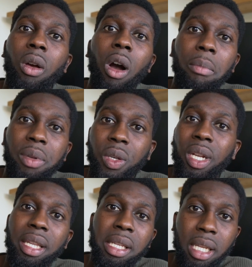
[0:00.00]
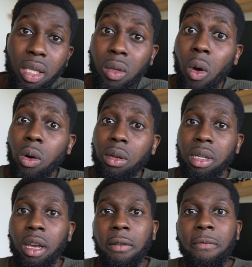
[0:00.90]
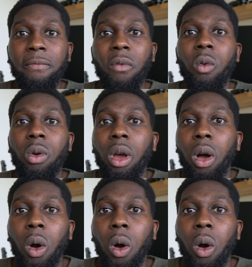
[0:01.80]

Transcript: know, opportunities and doors for